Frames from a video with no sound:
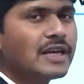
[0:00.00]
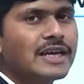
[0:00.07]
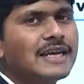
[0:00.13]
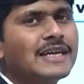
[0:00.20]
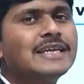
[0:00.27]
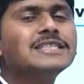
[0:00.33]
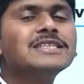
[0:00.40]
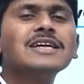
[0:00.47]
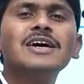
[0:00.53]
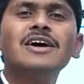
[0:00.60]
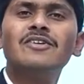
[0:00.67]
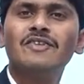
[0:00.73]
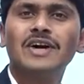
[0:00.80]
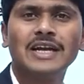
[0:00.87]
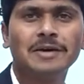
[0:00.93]
radius
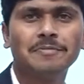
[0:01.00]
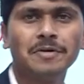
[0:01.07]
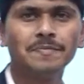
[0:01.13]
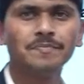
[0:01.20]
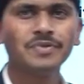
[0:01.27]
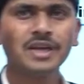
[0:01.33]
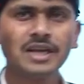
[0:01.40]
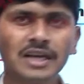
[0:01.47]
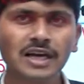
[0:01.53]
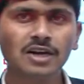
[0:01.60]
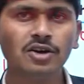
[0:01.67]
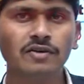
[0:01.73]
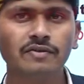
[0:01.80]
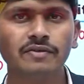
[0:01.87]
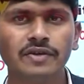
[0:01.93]
1 mm. Clear to
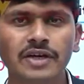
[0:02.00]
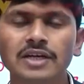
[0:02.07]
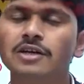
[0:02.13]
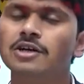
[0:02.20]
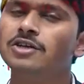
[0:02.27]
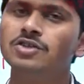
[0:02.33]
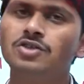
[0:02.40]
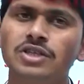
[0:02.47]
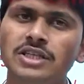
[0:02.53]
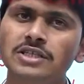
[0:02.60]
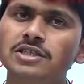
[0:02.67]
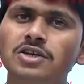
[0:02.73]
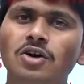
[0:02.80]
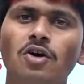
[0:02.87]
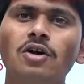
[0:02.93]
everyone? So this
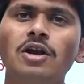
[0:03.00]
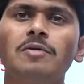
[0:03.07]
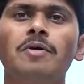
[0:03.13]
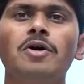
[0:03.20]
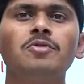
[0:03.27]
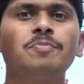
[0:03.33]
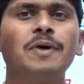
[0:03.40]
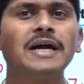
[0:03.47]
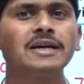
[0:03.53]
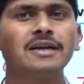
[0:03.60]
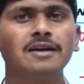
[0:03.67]
is all about part